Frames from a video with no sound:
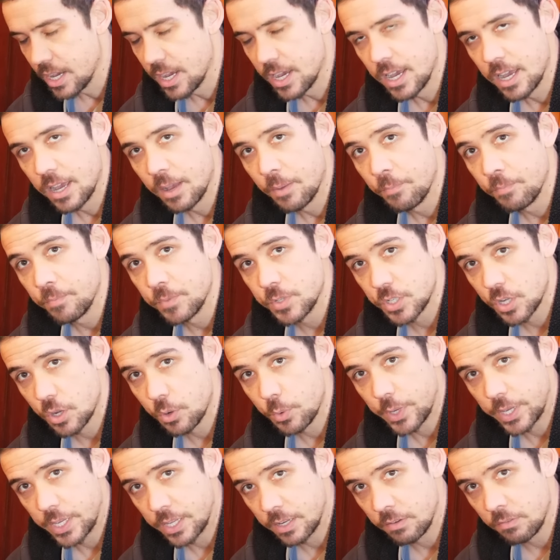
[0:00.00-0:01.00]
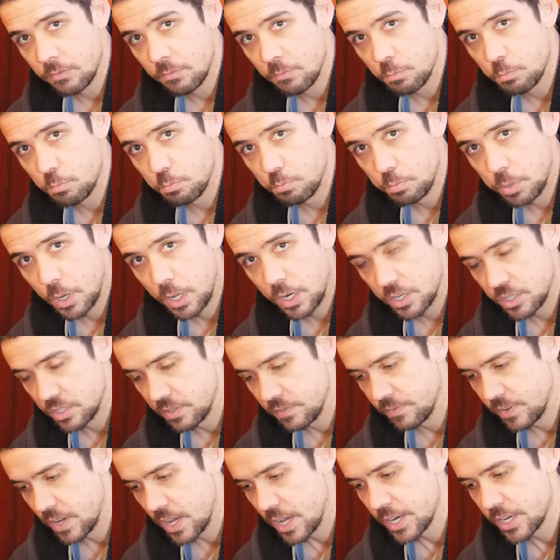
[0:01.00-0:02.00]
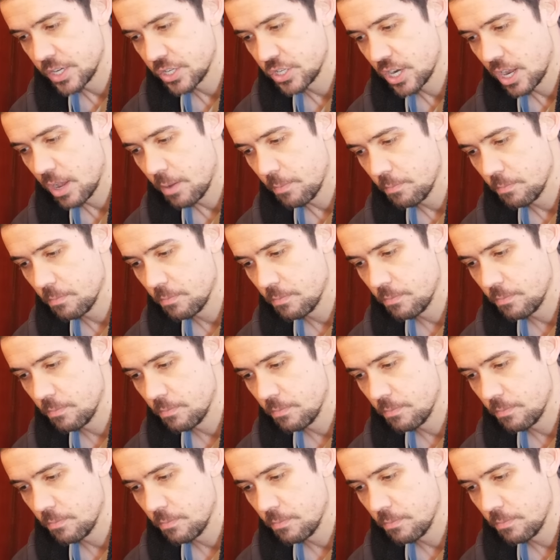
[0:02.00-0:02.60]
Um, so we can polish and varnish up